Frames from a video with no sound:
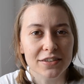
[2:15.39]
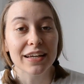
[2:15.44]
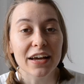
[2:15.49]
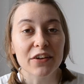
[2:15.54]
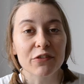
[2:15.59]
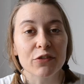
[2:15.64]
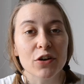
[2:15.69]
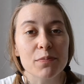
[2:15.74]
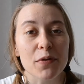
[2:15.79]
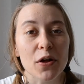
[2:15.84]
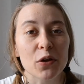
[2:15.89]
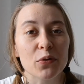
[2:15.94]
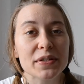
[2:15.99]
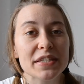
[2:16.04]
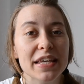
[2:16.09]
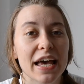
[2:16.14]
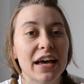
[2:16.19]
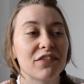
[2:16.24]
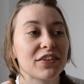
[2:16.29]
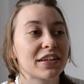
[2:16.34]
I grew up
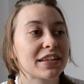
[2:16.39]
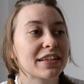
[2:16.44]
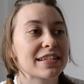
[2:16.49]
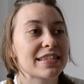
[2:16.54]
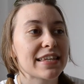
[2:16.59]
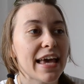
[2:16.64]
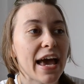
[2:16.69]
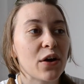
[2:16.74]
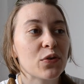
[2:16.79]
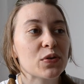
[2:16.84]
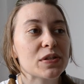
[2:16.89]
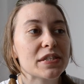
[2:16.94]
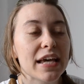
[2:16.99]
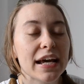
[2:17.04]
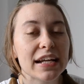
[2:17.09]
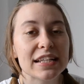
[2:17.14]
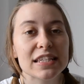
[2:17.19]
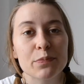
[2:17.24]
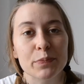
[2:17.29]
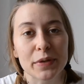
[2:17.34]
always having this
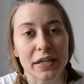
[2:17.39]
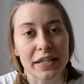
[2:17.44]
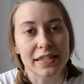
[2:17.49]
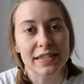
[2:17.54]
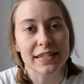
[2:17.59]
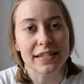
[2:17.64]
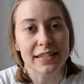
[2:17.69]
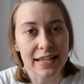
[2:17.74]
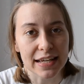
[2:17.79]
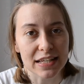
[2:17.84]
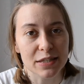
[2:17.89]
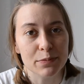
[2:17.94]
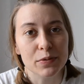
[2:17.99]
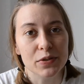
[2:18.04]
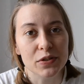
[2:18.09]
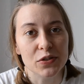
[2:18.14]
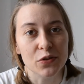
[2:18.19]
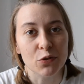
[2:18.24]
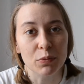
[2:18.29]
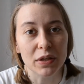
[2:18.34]
outside space
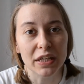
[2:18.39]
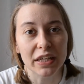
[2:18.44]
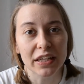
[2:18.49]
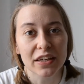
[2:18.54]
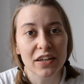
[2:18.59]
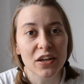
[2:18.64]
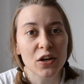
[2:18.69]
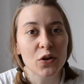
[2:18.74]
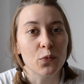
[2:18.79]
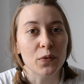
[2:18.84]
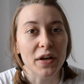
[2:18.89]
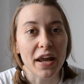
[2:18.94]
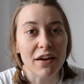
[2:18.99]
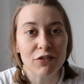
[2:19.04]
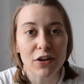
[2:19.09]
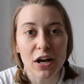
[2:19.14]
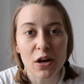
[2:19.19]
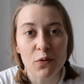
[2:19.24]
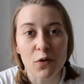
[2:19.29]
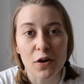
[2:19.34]
accessible to me
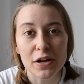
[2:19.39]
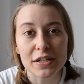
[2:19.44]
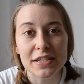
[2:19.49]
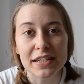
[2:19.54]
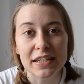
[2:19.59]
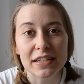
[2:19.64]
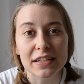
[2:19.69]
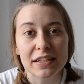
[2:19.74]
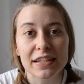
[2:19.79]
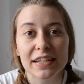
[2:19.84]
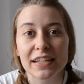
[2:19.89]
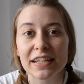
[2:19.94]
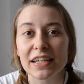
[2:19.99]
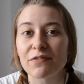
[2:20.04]
whenever I wanted.